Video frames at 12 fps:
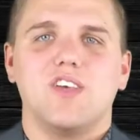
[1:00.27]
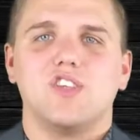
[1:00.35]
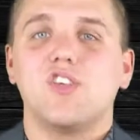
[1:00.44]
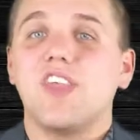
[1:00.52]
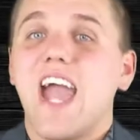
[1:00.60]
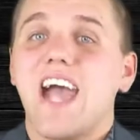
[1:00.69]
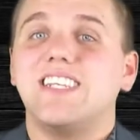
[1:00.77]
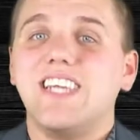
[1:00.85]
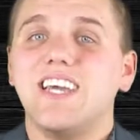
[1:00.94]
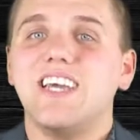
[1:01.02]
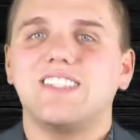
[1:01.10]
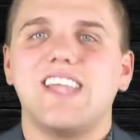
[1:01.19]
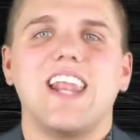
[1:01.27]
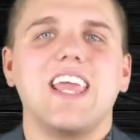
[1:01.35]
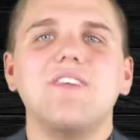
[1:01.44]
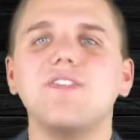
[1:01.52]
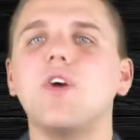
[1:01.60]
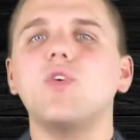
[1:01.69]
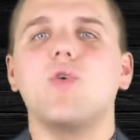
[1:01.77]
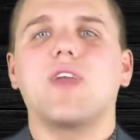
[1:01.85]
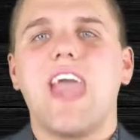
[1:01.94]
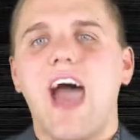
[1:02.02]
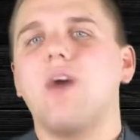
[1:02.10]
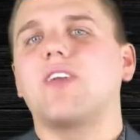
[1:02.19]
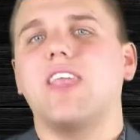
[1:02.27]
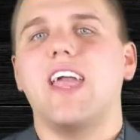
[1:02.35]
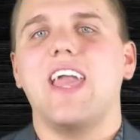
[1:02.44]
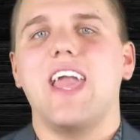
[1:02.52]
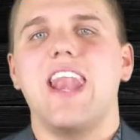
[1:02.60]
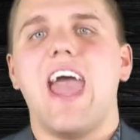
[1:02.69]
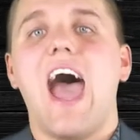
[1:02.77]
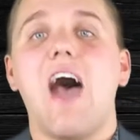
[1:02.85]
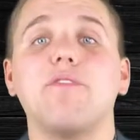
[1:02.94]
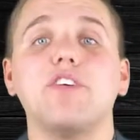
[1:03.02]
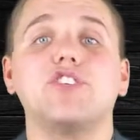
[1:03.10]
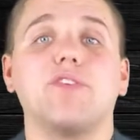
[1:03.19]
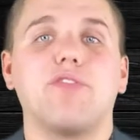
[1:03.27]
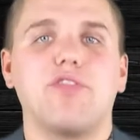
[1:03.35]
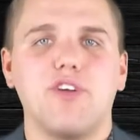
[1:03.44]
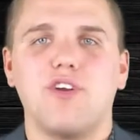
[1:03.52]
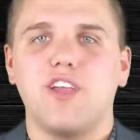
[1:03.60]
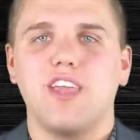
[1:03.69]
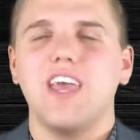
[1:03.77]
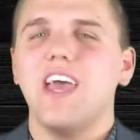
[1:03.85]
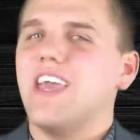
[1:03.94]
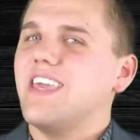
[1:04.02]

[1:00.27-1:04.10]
So the idea is that even though you calculate an average of 30,